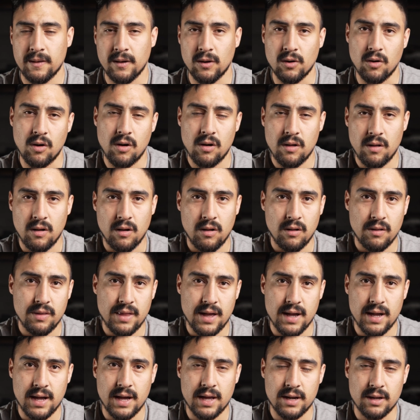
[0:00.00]
all
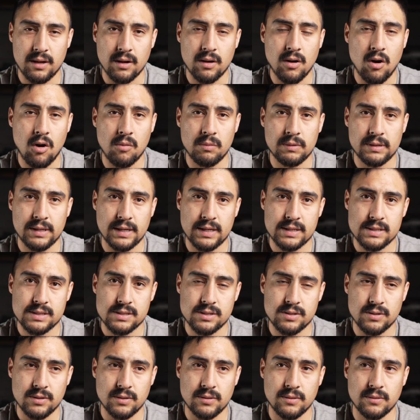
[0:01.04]
that kind of culminates
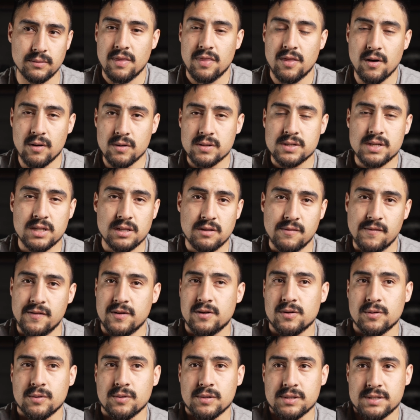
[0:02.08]
to those
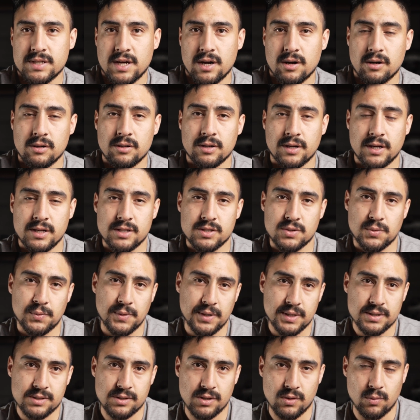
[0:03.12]
individuals that are looking to
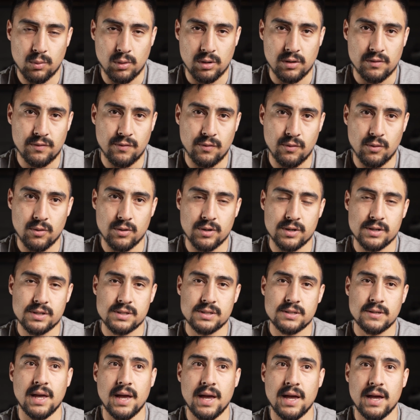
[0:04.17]
re-enter the
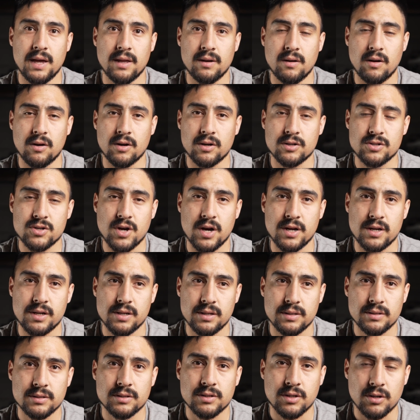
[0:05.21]
workforce and are trying
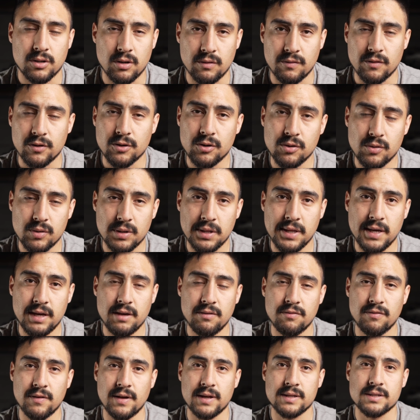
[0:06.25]
to turn over a new
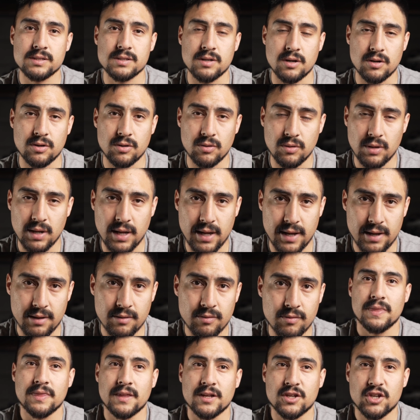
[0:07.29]
leaf and start a new
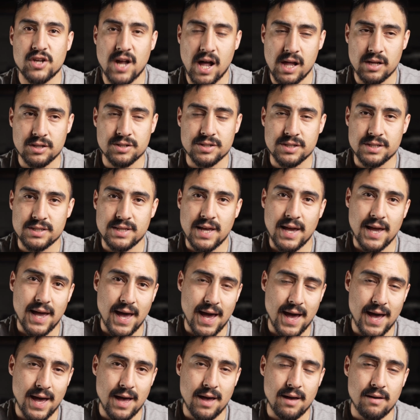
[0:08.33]
life. The challenges they
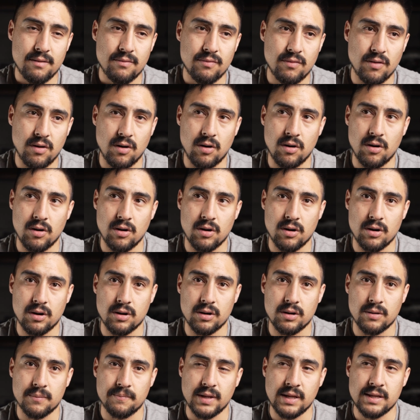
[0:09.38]
have
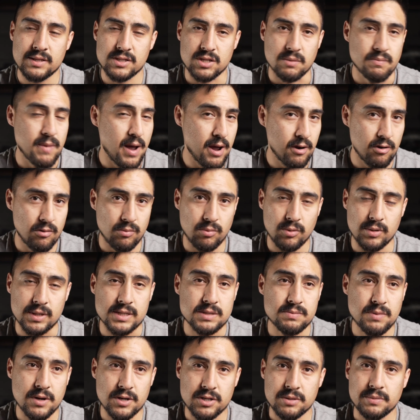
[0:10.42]
are insurmountable,
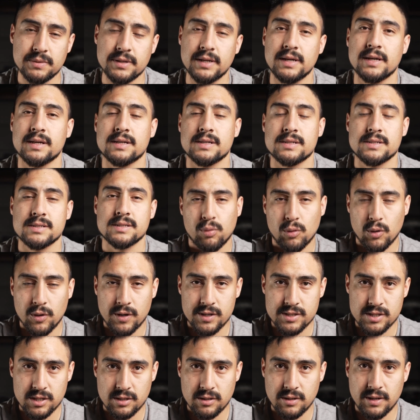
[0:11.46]
especially because
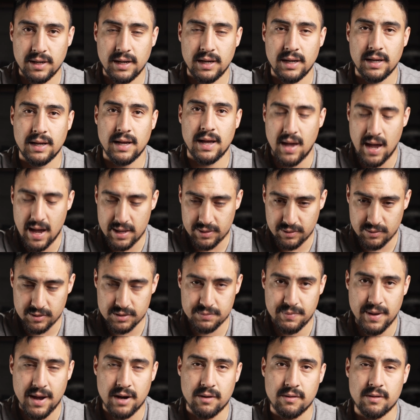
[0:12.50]
employers are looking at those
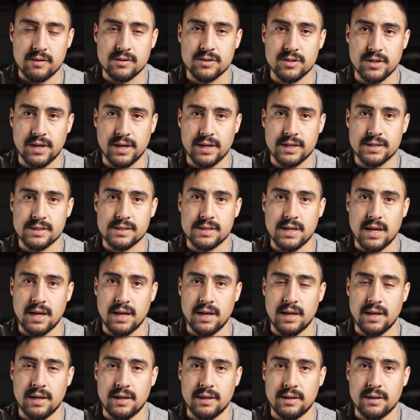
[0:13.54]
background checks
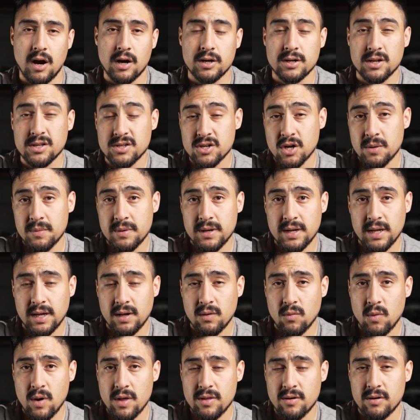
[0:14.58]
and are
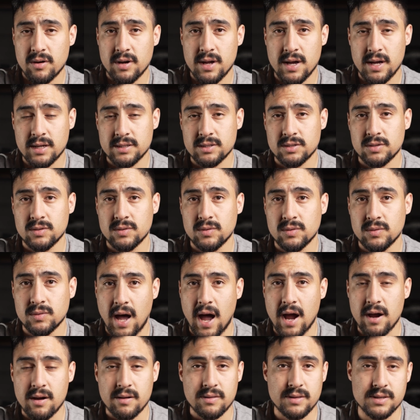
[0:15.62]
determining whether or not to
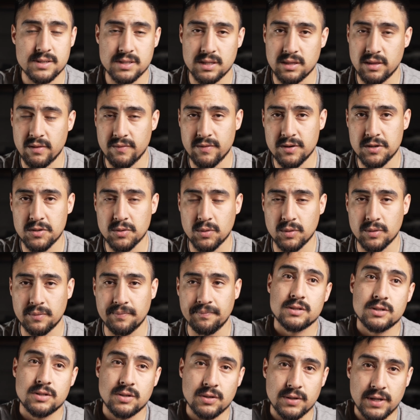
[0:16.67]
hire this individual.
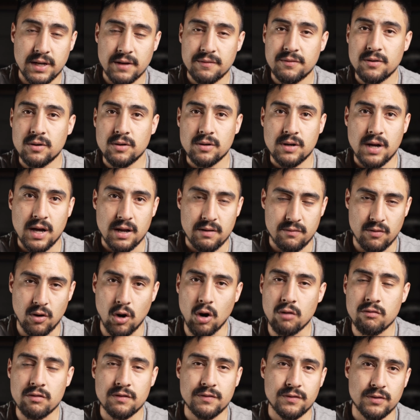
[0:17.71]
So give you a kind of an
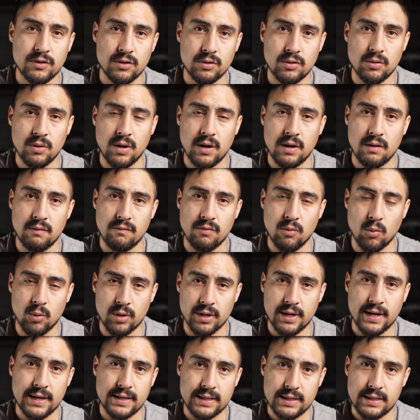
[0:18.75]
overview of the
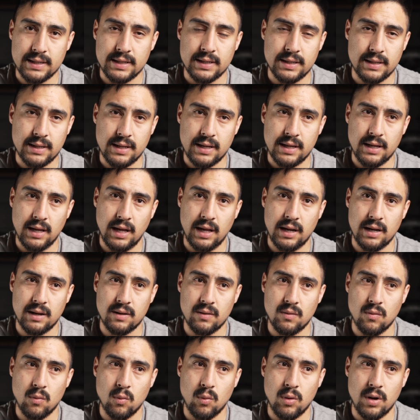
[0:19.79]
work I did and
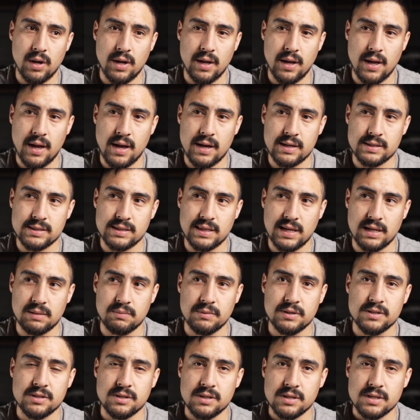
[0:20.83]
what has led
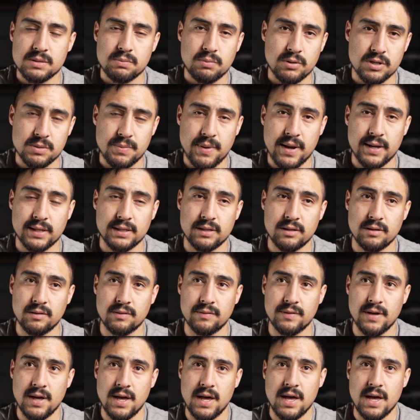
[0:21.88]
me to this perspective